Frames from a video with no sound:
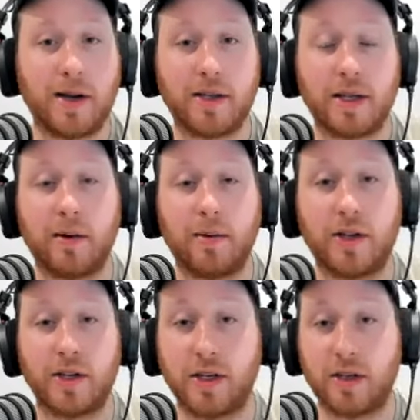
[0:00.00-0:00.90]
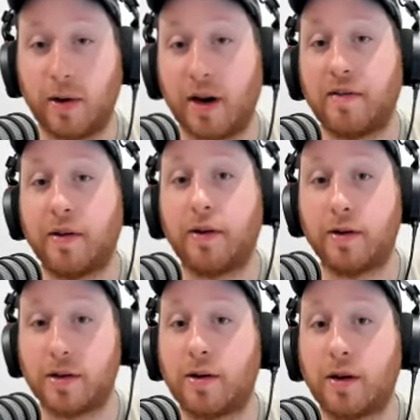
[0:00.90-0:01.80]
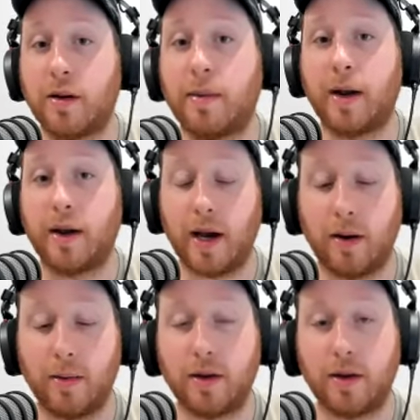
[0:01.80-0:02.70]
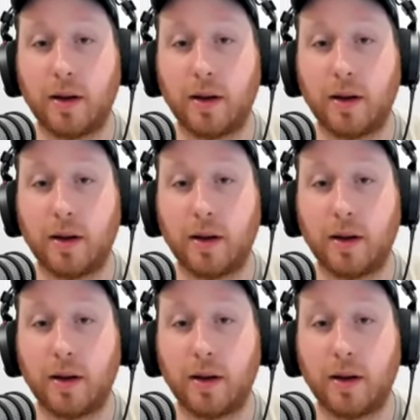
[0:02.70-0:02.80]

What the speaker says: mindset, which is what I feel you're talking about now.